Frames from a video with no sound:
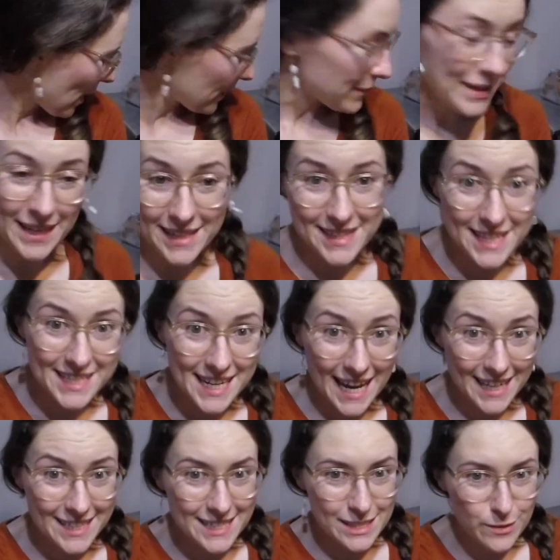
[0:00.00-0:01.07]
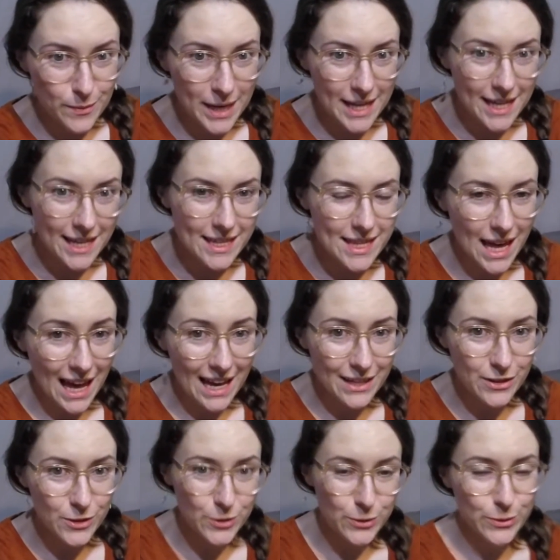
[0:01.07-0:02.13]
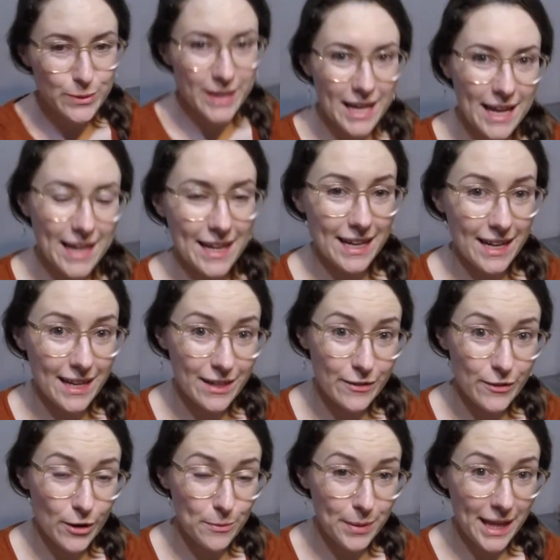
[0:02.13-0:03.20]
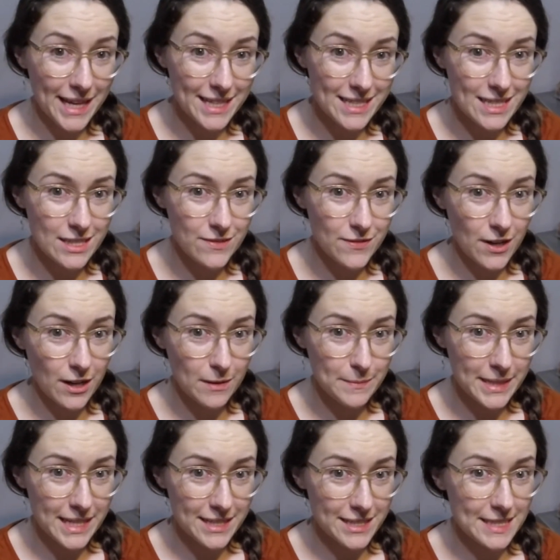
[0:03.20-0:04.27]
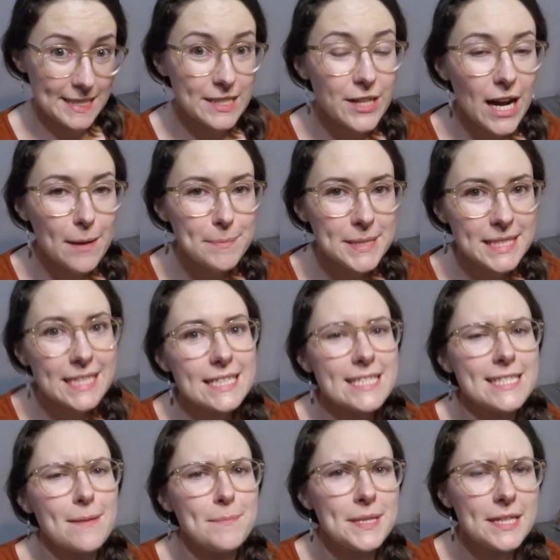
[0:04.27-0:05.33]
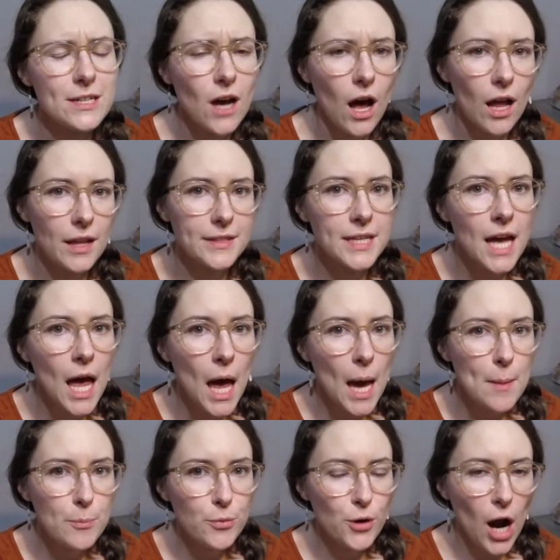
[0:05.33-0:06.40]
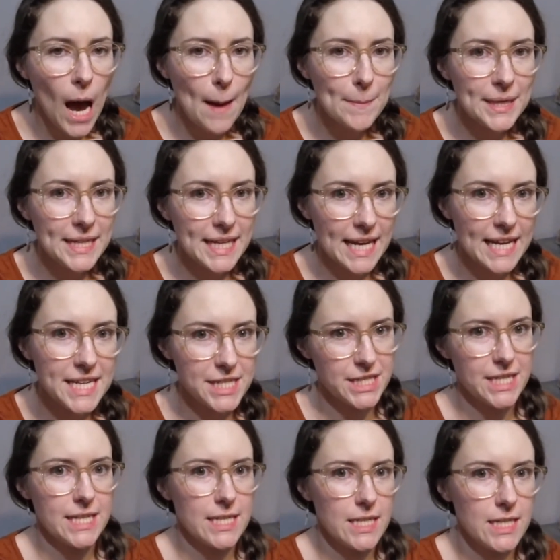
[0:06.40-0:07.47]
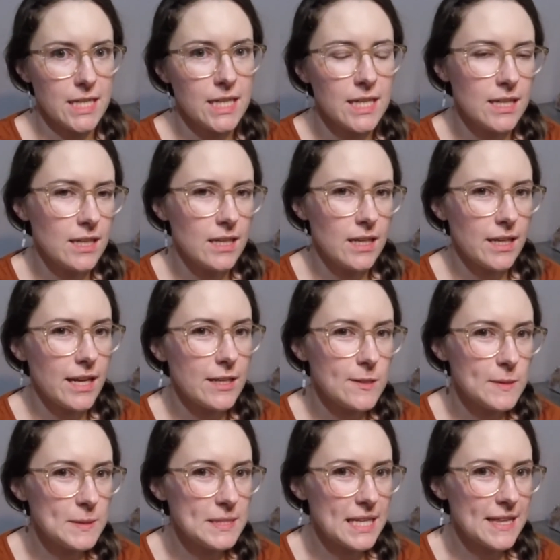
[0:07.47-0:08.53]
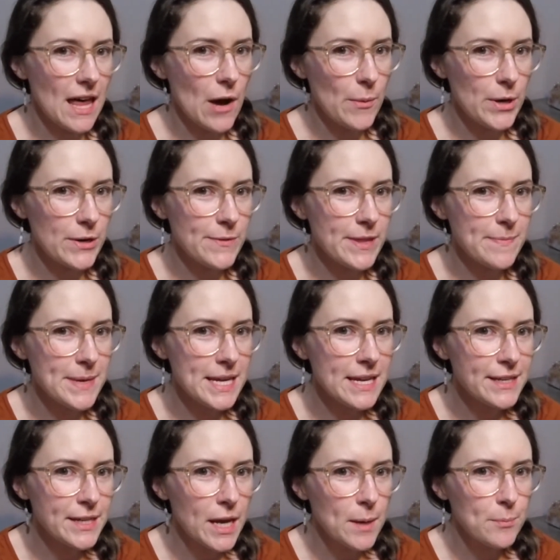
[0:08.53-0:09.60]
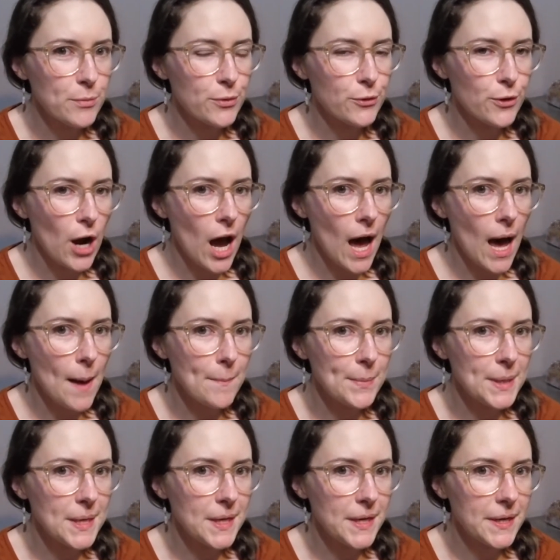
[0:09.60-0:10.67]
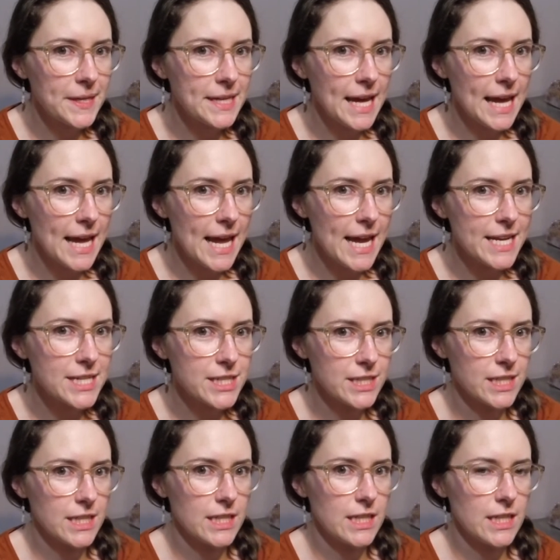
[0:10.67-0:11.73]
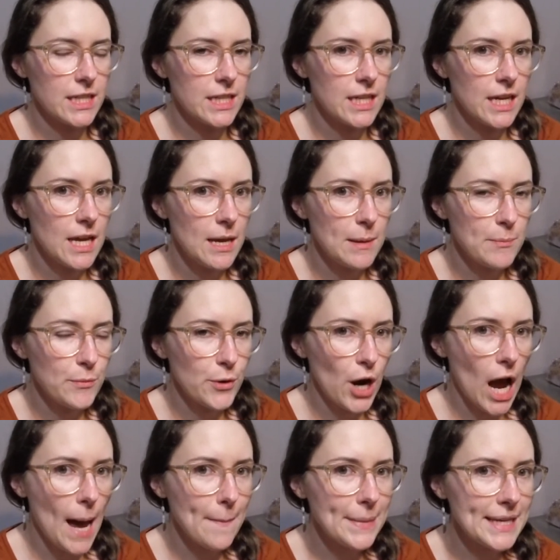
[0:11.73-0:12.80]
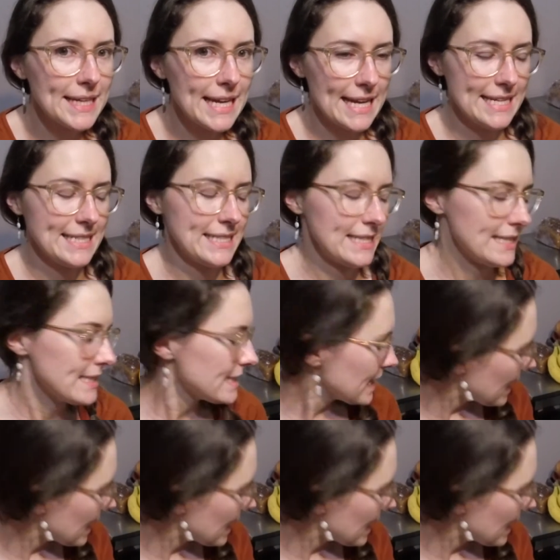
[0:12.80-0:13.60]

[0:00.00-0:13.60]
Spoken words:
Okay, the next way that you can grow plants from kitchen scraps is something called propagation. Can you say that word with me? Propagation. Propagation.